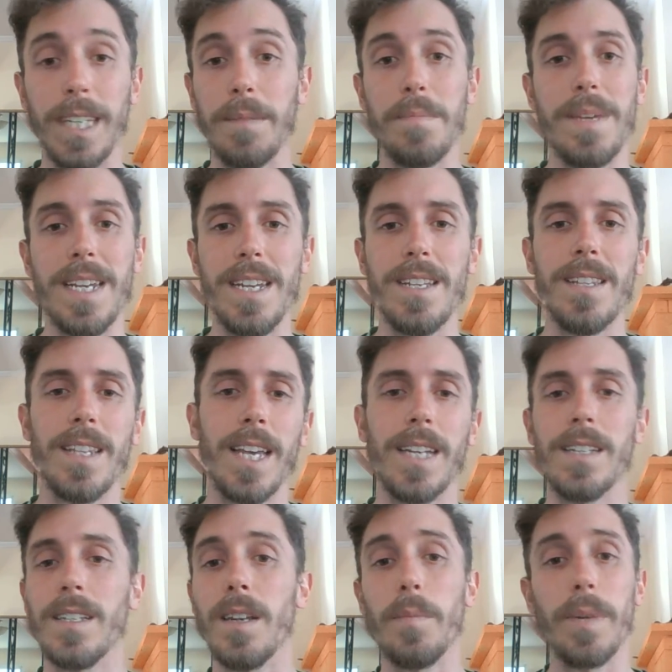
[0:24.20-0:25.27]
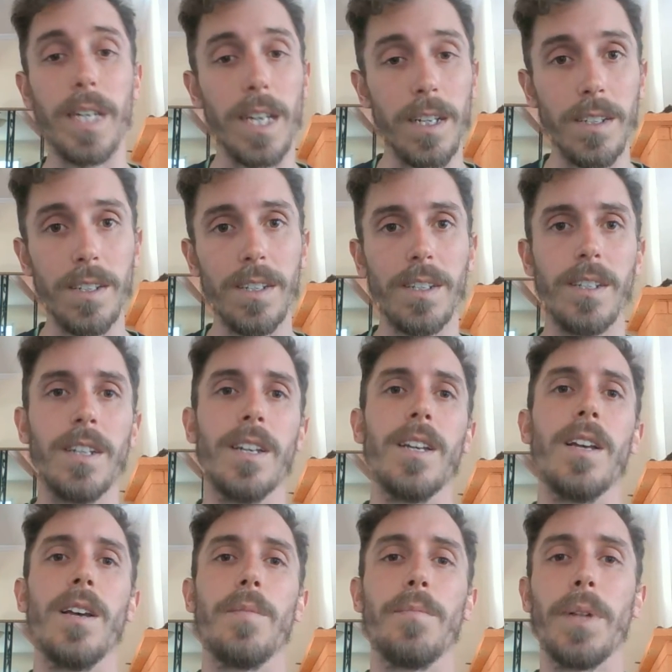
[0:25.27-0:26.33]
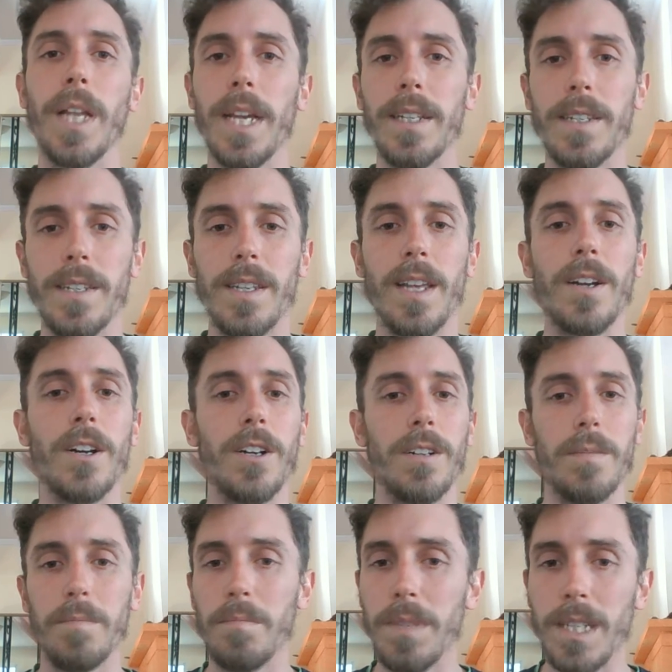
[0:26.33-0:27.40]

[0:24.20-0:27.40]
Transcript: me than somebody else, plants that are